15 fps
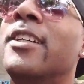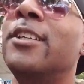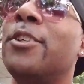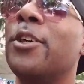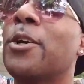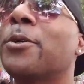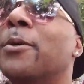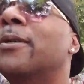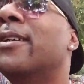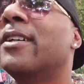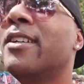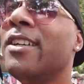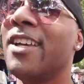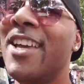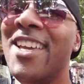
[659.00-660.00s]
So
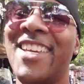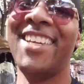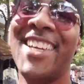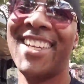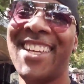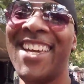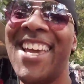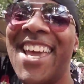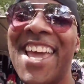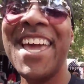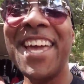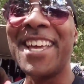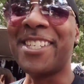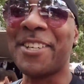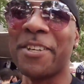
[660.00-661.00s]

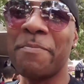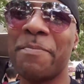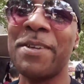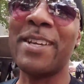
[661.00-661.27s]
it's going to